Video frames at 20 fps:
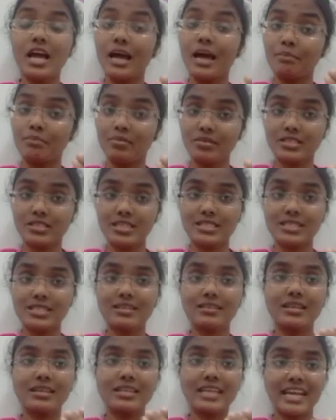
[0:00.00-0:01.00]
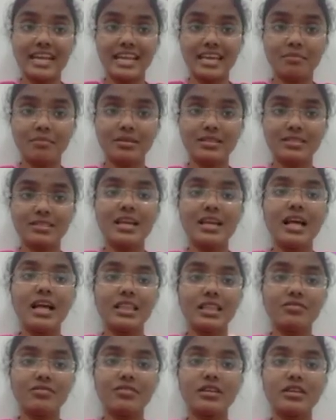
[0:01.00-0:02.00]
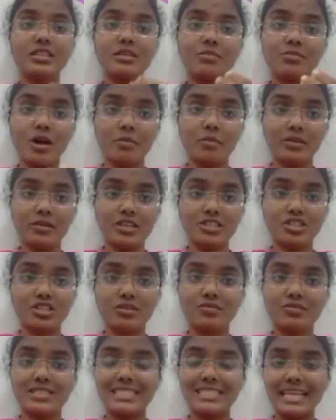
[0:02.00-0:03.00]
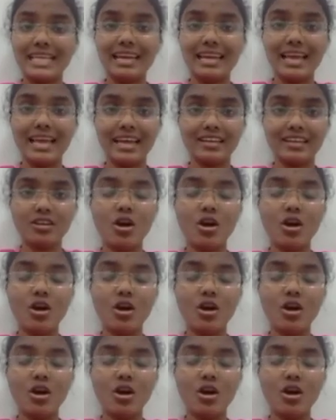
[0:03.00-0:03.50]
a procedure that enables the further propagation of the cell line